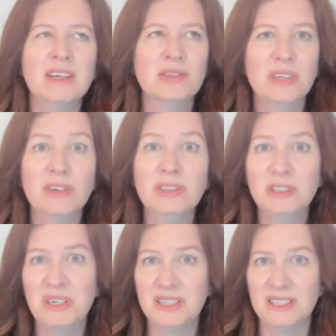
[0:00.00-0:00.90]
So it used
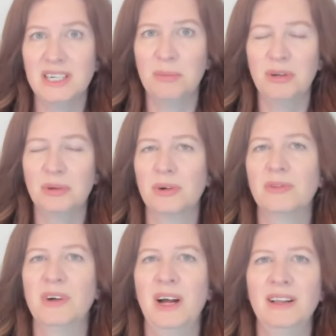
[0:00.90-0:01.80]
to be at the top of your
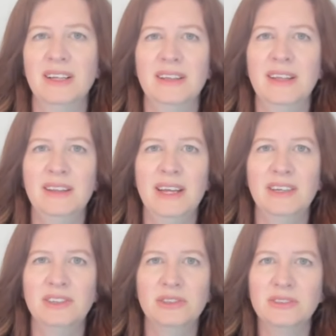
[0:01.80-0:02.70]
profile, and then they
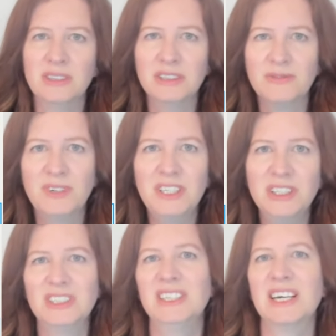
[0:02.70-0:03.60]
introduced this
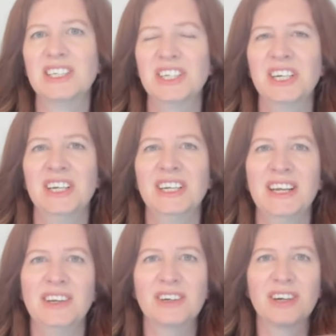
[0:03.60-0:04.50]
featured section
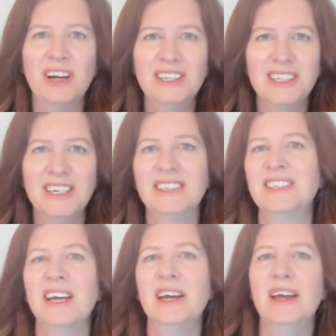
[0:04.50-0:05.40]
and your
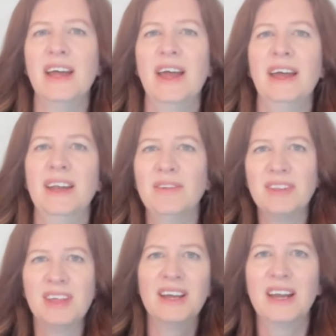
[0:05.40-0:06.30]
content, and
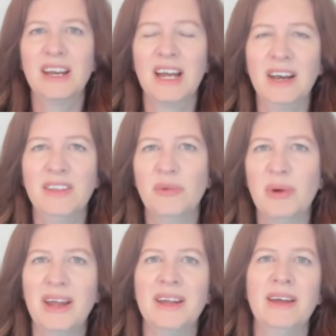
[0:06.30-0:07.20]
everything kind of got in the
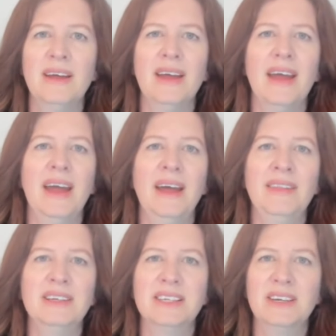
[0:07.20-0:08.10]
way.
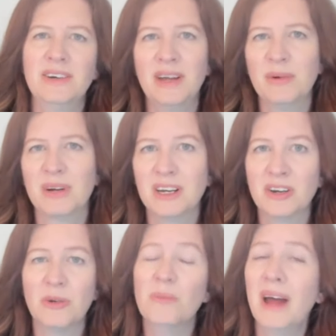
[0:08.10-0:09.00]
And they said, okay, we're going to
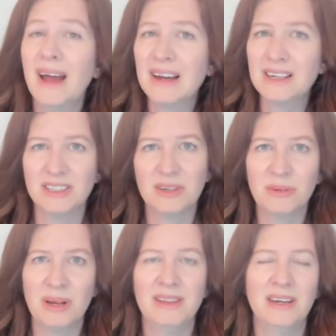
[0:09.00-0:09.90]
go back to the
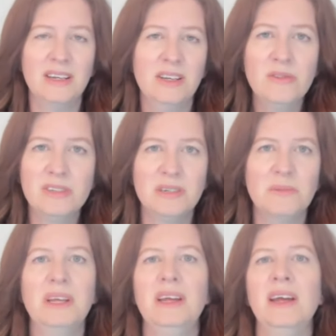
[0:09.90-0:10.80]
way that it used to
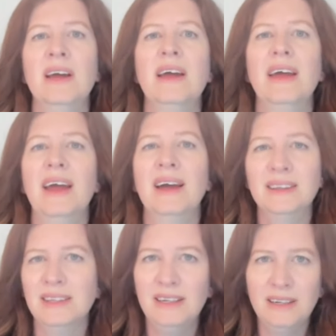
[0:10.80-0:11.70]
be
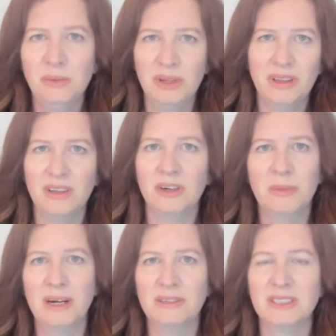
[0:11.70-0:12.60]
and lead with your
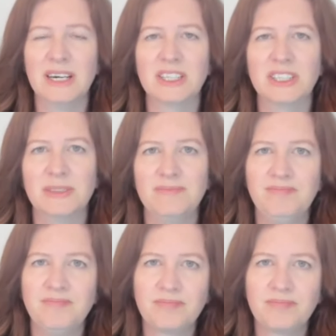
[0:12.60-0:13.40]
About section.